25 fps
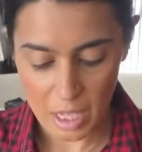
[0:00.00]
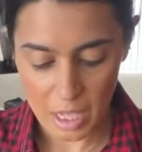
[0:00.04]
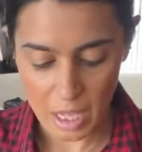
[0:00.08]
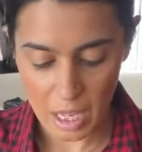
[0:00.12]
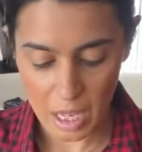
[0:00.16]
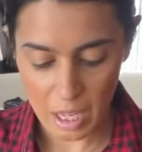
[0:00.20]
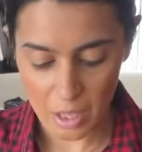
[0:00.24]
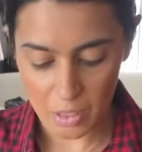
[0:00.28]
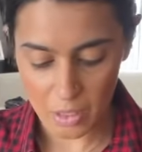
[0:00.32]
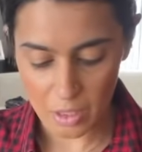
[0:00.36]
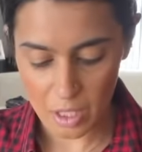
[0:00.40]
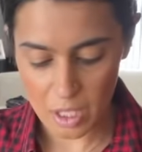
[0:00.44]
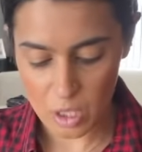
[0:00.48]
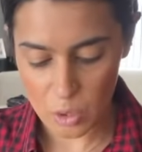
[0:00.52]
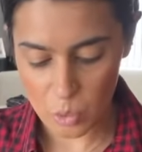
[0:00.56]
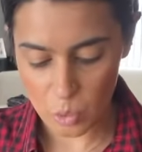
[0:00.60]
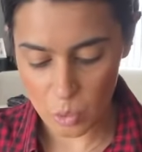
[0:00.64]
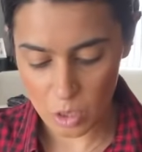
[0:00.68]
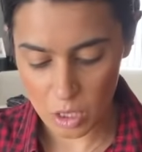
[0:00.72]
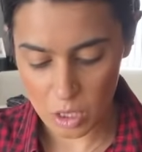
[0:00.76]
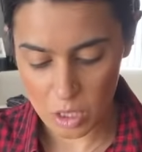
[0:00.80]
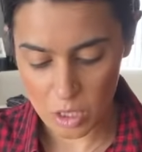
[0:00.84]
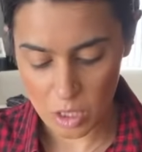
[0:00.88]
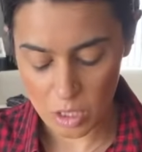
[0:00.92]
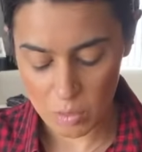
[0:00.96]
And this
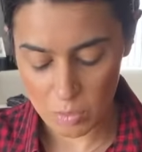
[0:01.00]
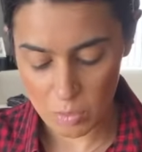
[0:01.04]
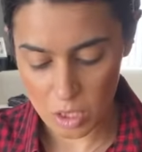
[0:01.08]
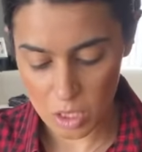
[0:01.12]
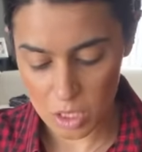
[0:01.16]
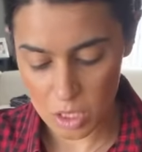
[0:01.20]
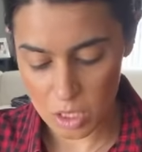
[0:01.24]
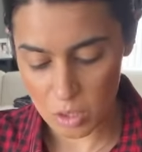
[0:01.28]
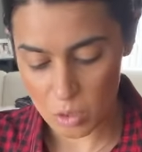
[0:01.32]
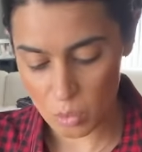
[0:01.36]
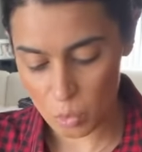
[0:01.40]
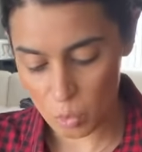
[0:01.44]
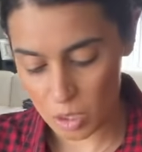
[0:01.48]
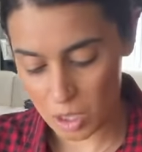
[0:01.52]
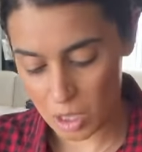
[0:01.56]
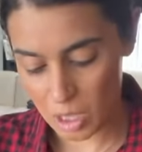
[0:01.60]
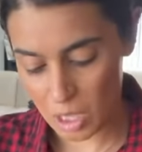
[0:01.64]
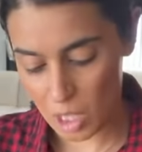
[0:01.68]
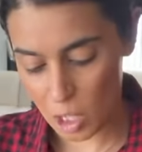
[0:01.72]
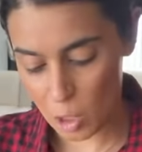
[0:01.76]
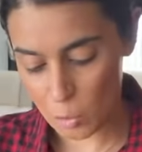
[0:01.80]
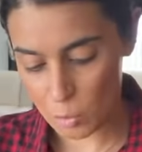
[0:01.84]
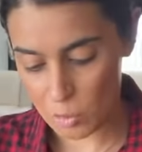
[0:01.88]
one, so I'm just with the help